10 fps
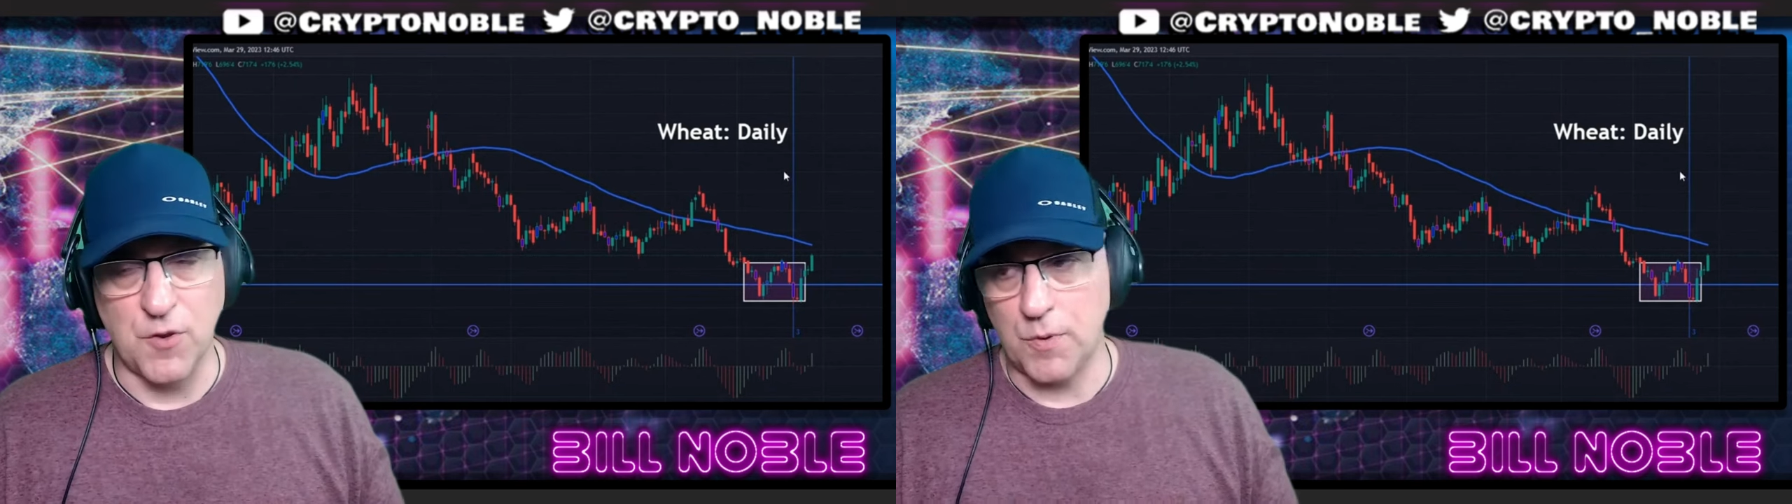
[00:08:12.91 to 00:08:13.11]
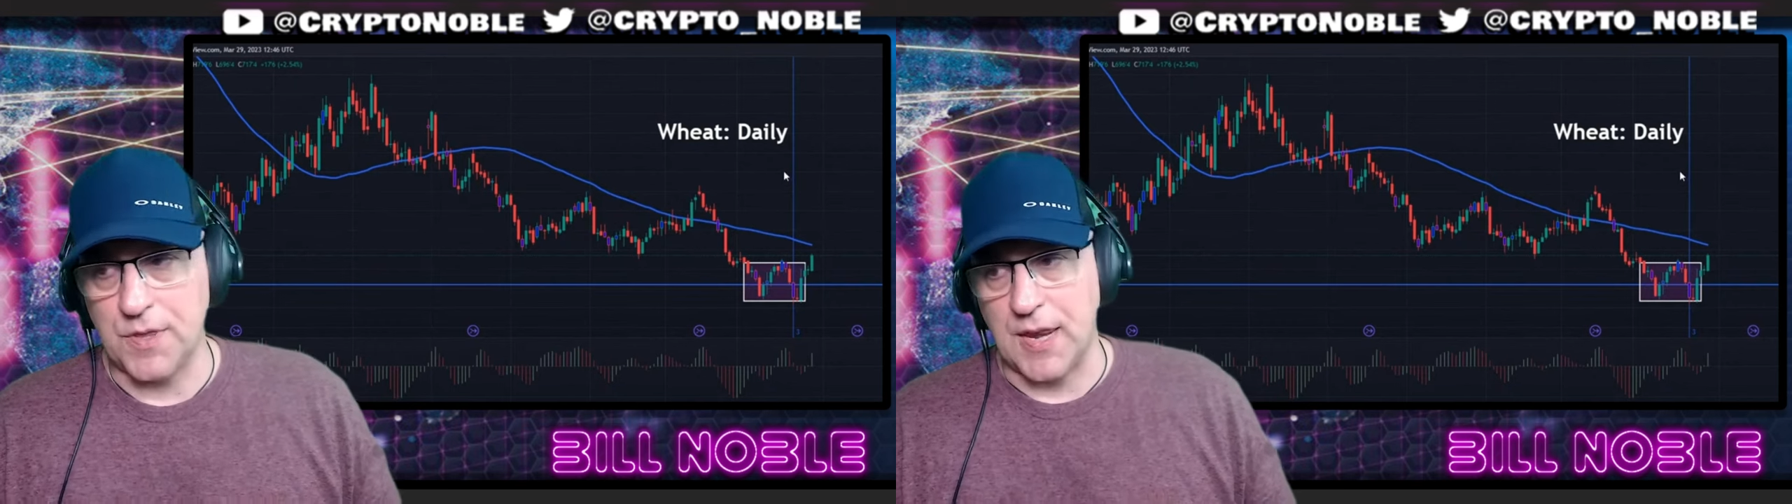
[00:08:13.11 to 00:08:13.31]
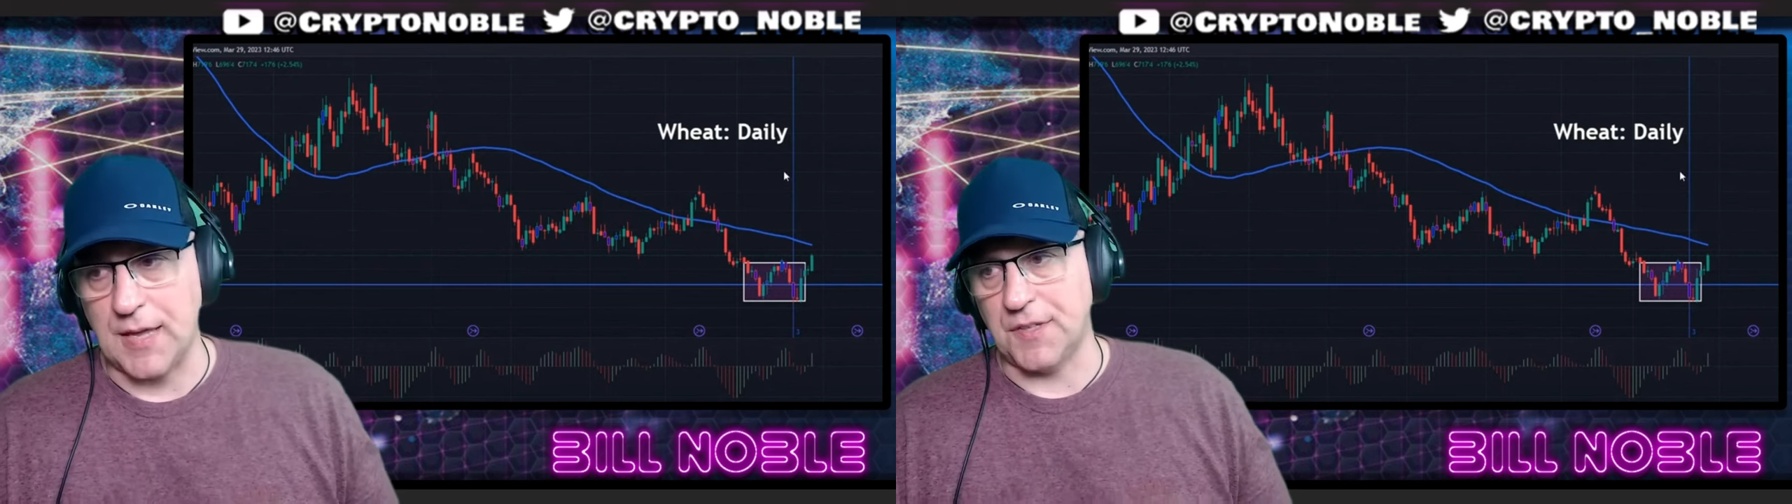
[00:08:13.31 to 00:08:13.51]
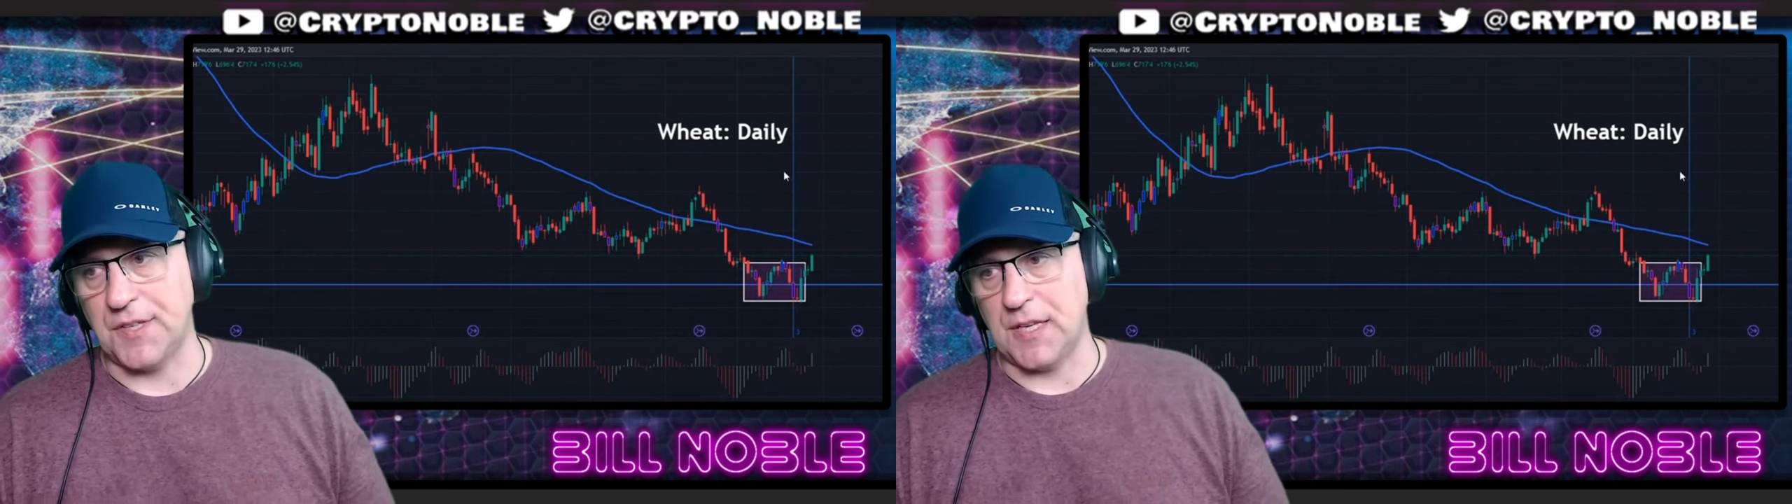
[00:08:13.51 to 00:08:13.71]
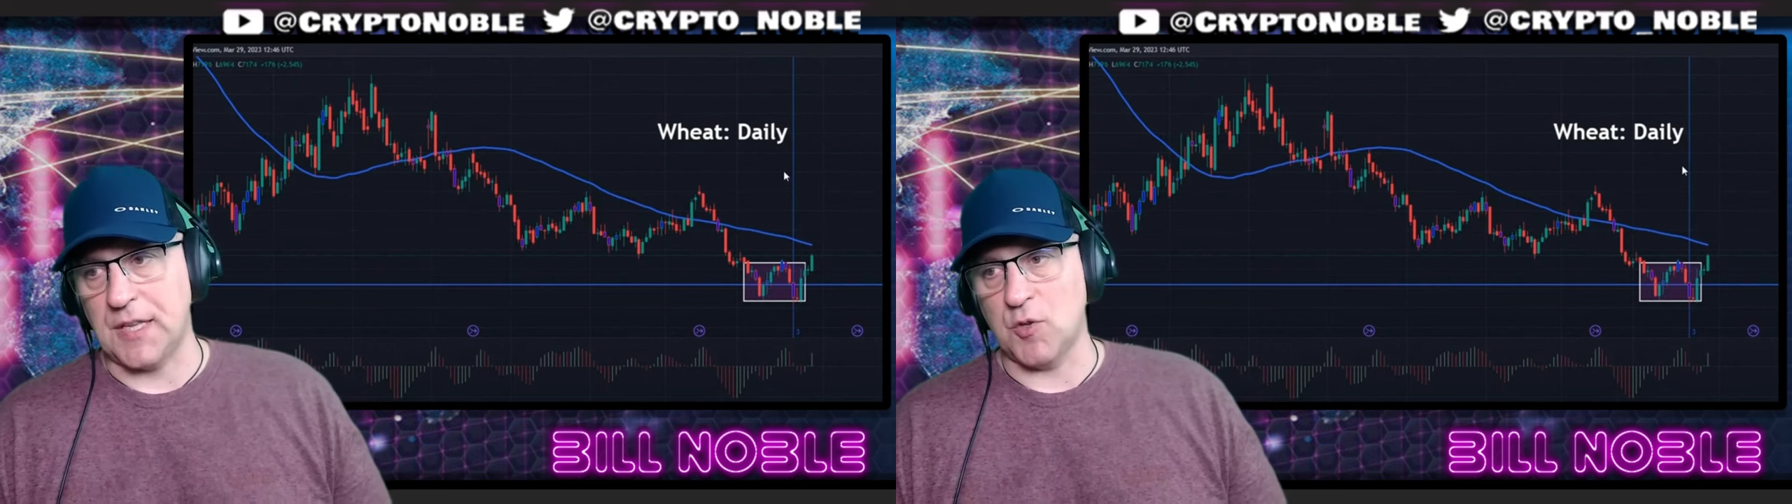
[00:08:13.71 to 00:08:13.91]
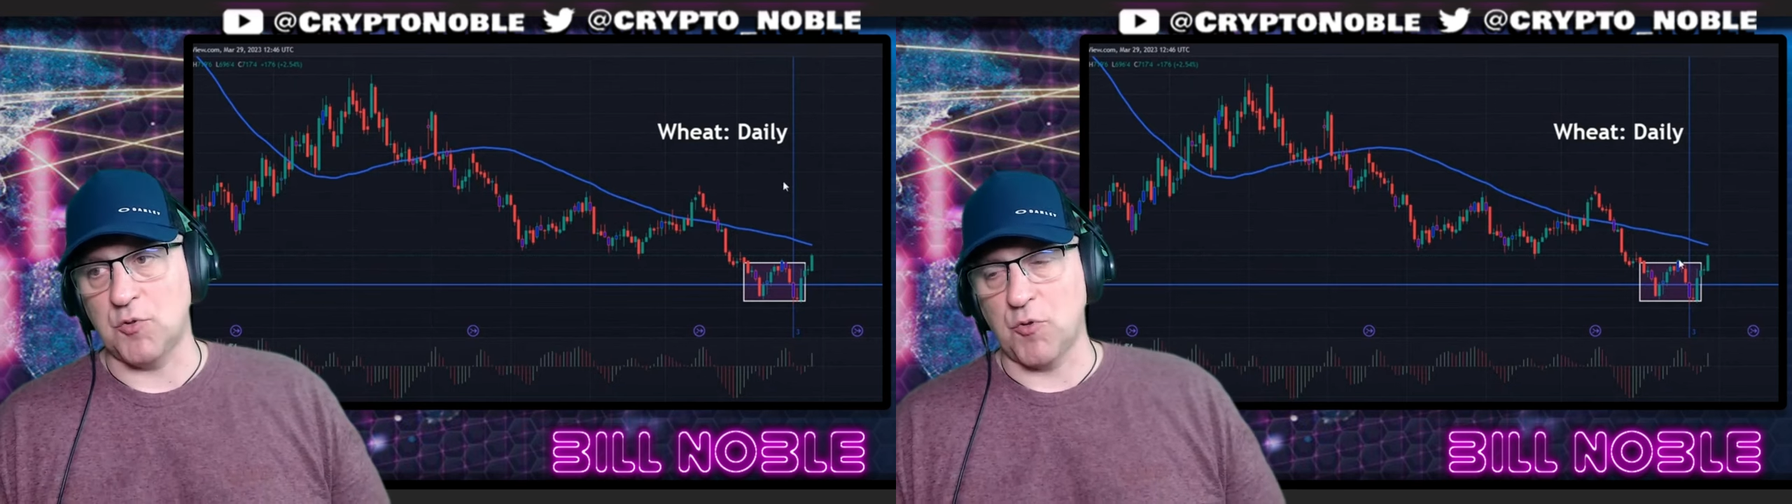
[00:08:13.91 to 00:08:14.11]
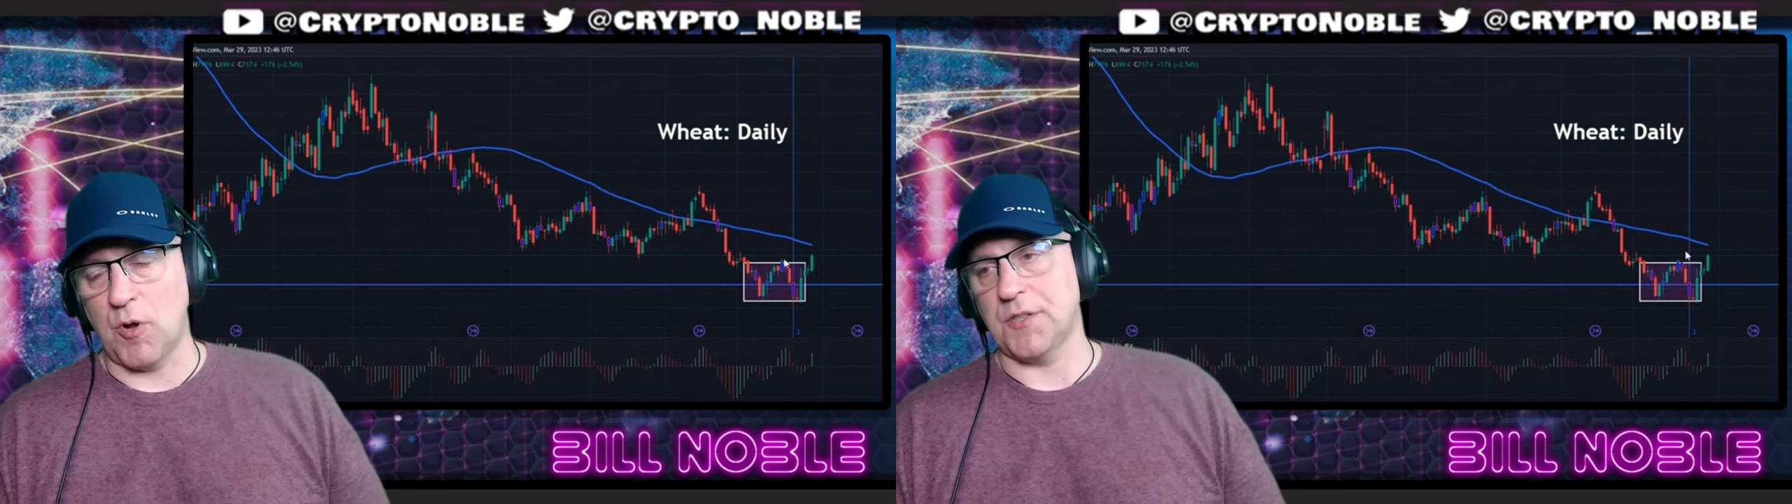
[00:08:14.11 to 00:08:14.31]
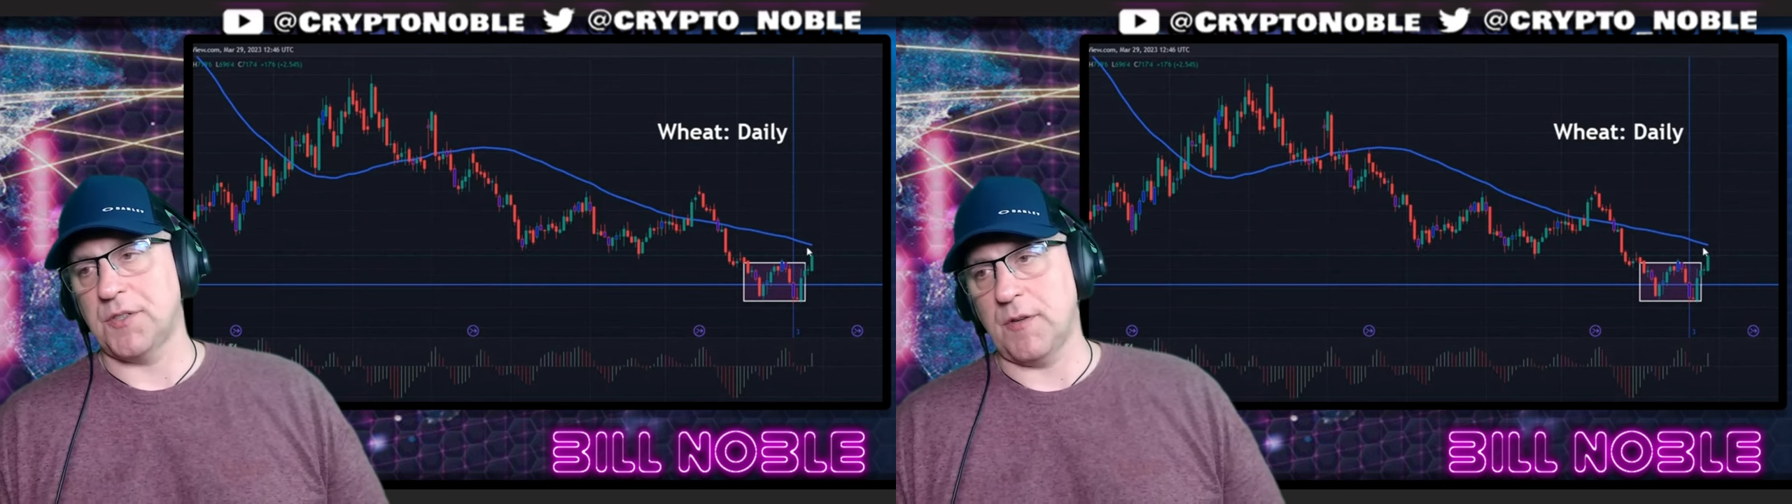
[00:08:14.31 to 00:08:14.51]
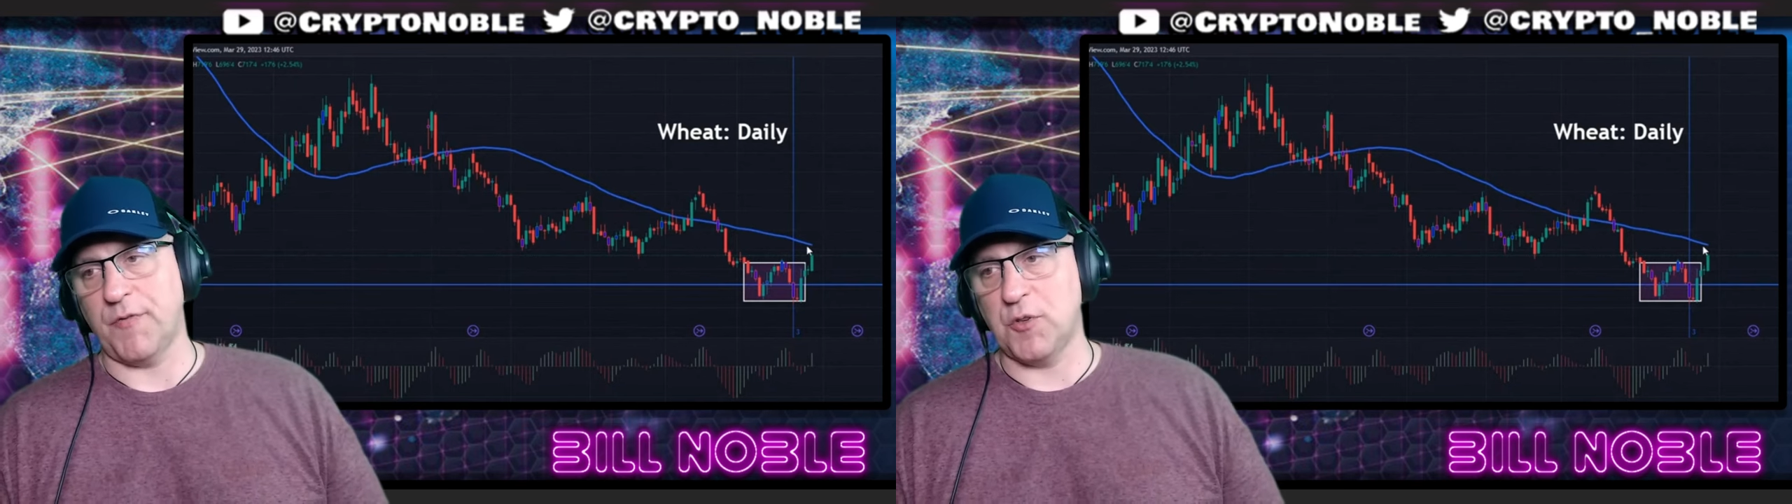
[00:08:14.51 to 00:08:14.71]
you're with an entity that you trust and the